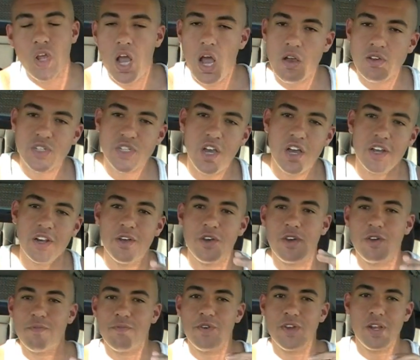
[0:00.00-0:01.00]
I was talking to a
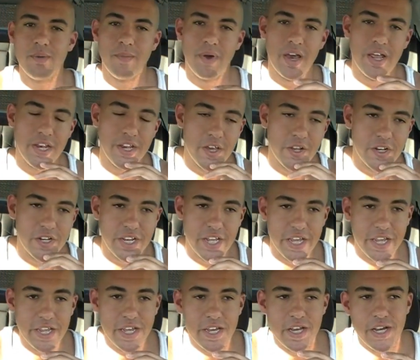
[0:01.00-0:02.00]
good friend of mine the other
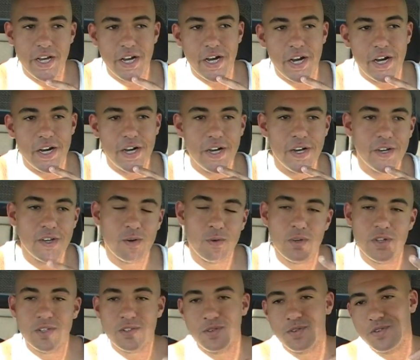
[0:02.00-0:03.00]
day,
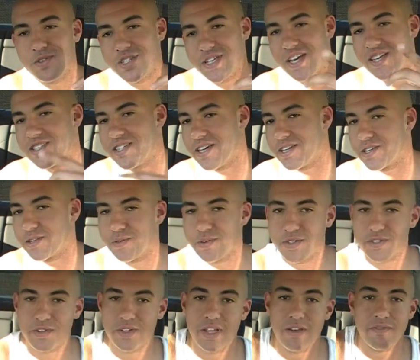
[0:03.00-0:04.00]
Crystal. Shouts out to
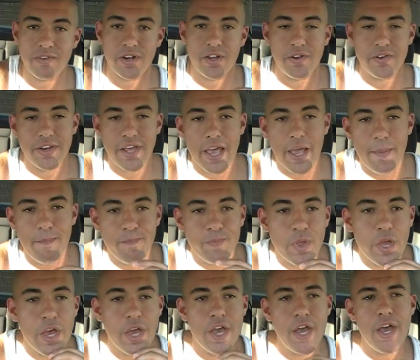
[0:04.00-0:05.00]
Crystal Everett on that.
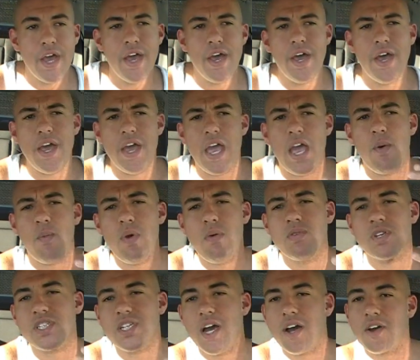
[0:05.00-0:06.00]
And we
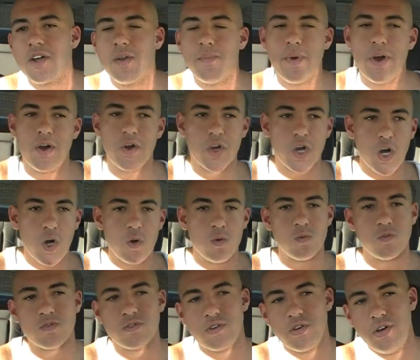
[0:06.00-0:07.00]
was talking about
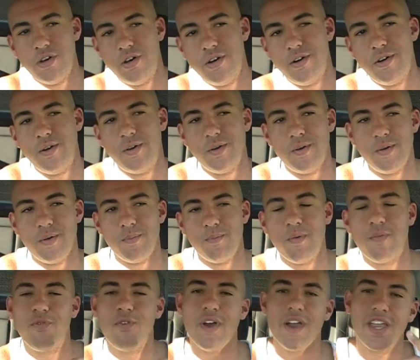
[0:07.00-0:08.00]
goals.
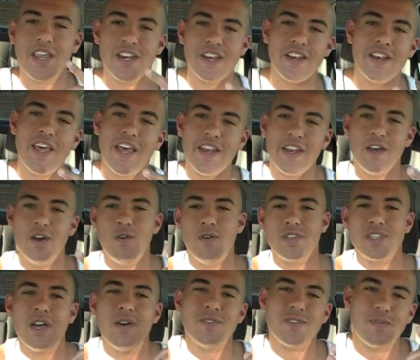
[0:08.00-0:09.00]
Before I get into that, though,
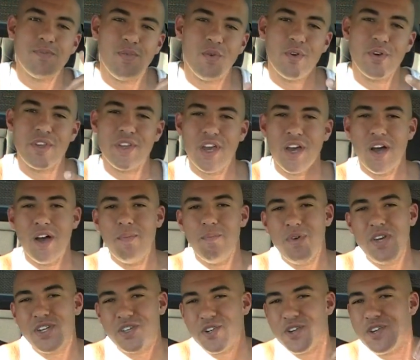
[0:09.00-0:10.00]
it's always important, y'all,
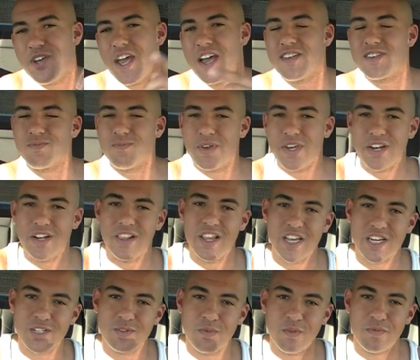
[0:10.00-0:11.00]
be sure you have some
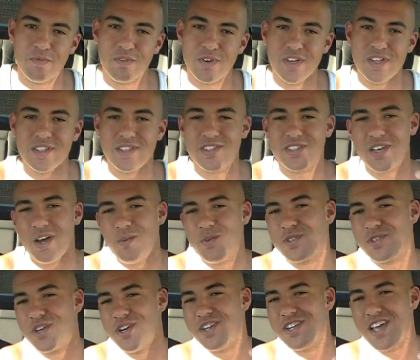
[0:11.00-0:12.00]
intellectual friends. It's
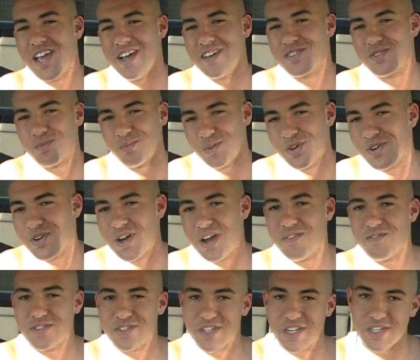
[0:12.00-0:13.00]
always good to have some real
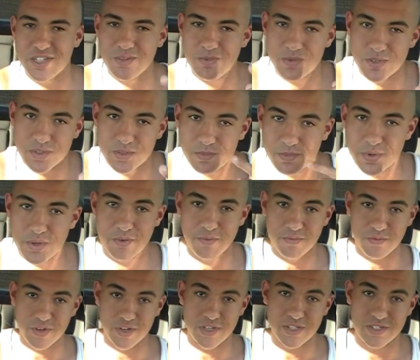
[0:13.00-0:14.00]
conversation with some real
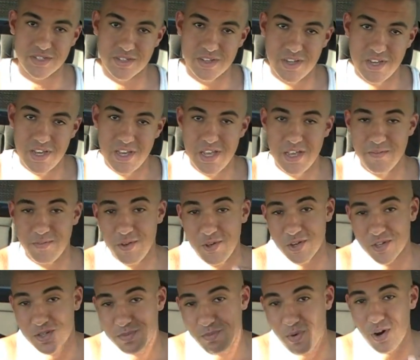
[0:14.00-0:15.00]
friends. If you're
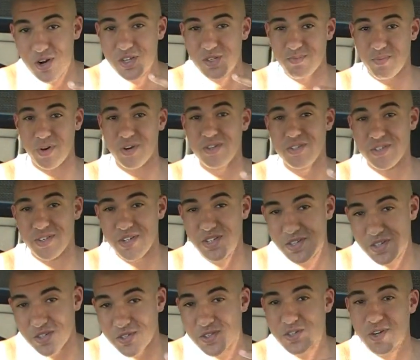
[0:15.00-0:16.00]
the smartest person
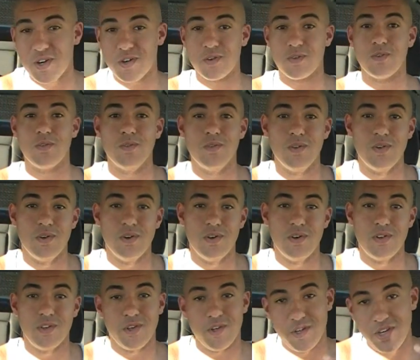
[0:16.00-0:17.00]
in your circle,
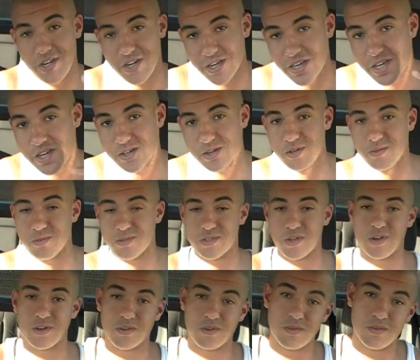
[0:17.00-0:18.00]
you need to get a new
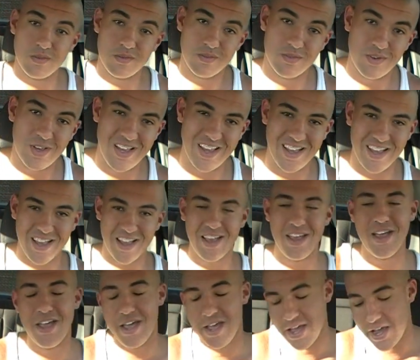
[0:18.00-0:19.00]
circle.
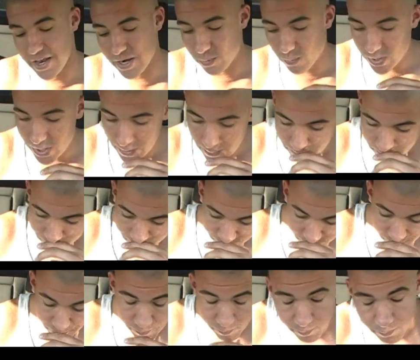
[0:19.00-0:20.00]
Anyway,
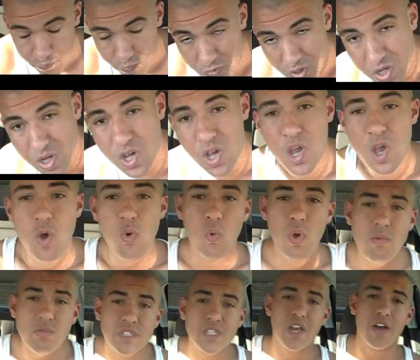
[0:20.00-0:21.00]

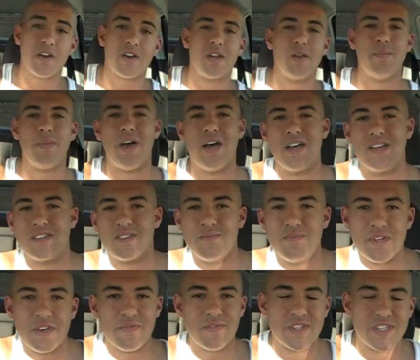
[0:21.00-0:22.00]
we was talking about
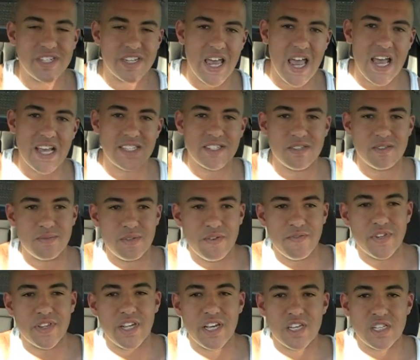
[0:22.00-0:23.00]
some different stats and some
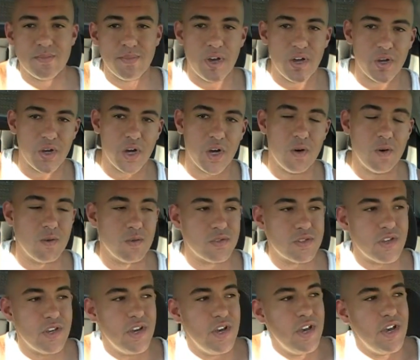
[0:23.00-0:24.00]
different things about
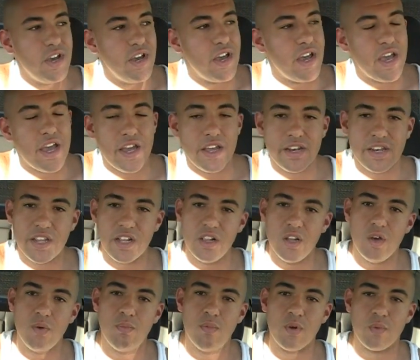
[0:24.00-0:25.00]
goals, and did a
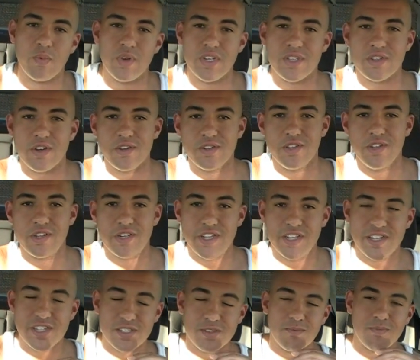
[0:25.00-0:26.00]
little more research, looked
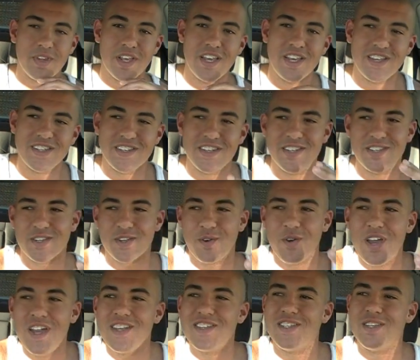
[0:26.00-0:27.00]
into some things, and it's
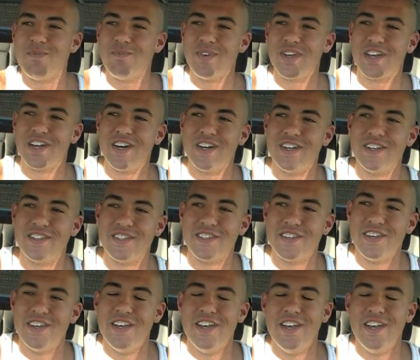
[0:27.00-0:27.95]
crazy because